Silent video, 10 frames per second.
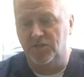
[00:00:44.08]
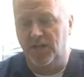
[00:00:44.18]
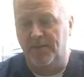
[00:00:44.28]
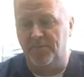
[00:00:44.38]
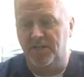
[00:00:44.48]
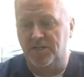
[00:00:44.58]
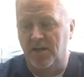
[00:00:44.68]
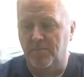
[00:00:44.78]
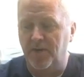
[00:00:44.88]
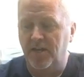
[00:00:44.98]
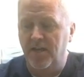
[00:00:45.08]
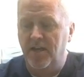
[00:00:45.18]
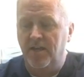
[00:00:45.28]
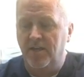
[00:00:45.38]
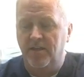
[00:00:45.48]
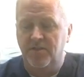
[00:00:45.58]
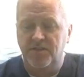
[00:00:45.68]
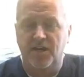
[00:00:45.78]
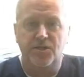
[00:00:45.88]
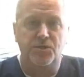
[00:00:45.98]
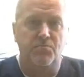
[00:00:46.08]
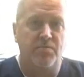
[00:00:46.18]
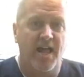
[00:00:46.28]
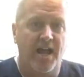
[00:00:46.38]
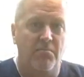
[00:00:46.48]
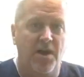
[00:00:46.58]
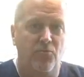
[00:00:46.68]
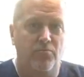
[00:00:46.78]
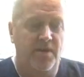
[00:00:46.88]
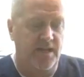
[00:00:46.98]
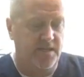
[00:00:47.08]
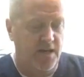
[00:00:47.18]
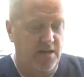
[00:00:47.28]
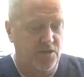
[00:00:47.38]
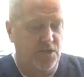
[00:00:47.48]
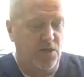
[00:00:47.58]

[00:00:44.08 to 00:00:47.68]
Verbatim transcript: Japanese company. Tires are black mountain bike tires.